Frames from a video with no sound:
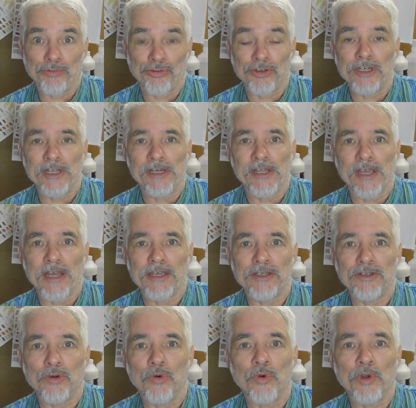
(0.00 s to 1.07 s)

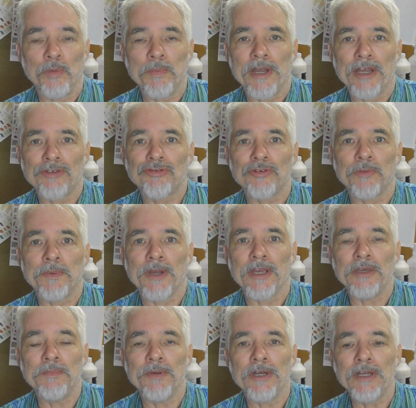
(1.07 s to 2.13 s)
Sennelier oil pastel
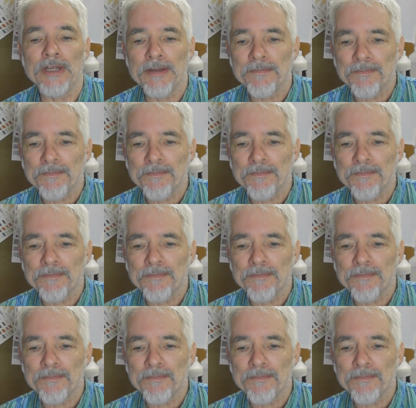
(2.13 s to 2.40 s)
paper.